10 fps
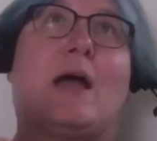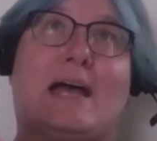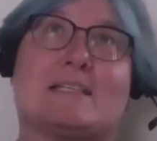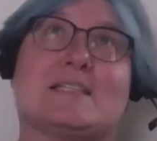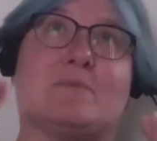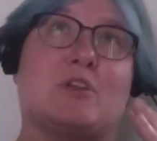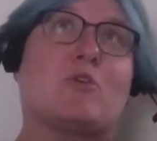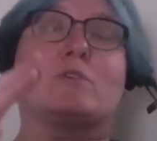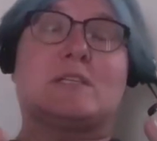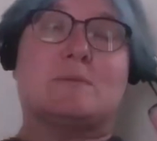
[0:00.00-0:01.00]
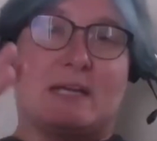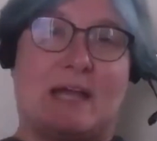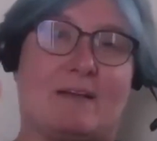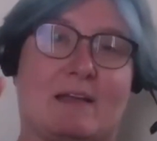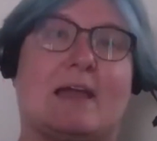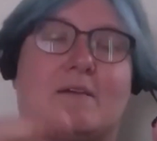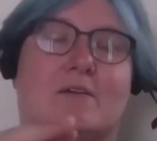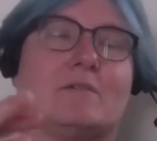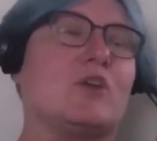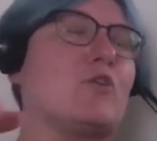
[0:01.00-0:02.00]
has some neurotypical
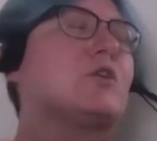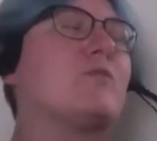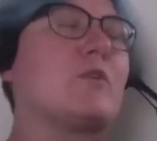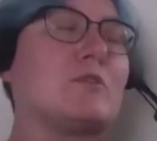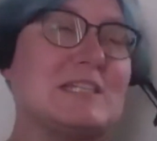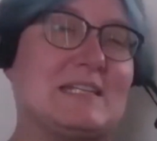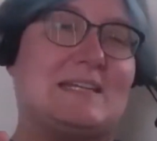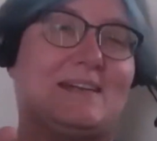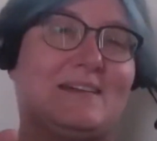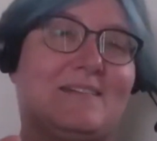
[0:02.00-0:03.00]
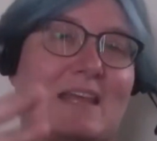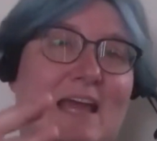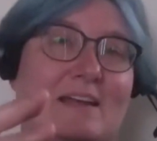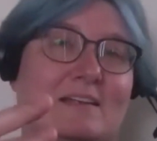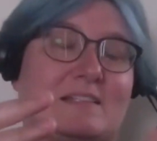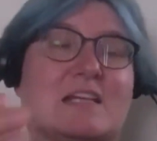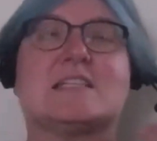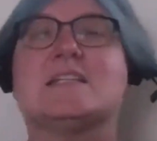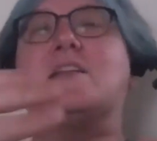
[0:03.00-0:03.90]
or neurodiversity that doesn't